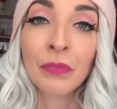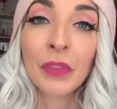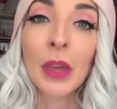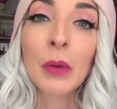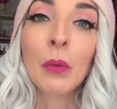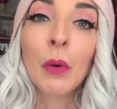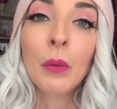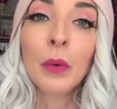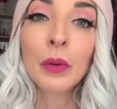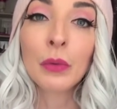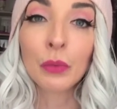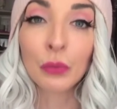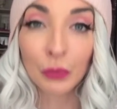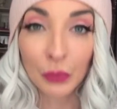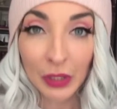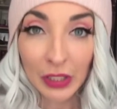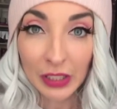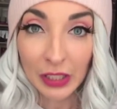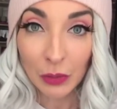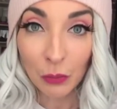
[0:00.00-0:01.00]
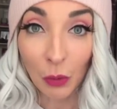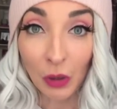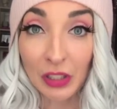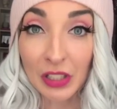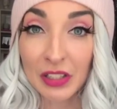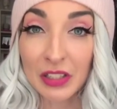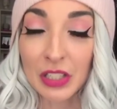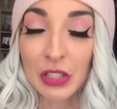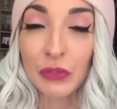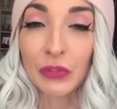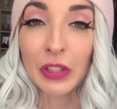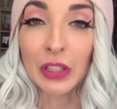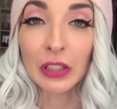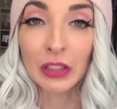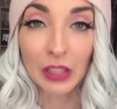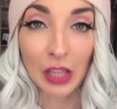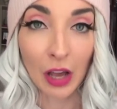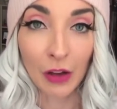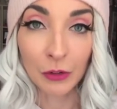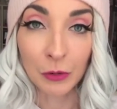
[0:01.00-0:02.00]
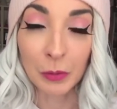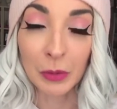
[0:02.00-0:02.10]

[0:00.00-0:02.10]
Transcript: And what we really want is to feel loved,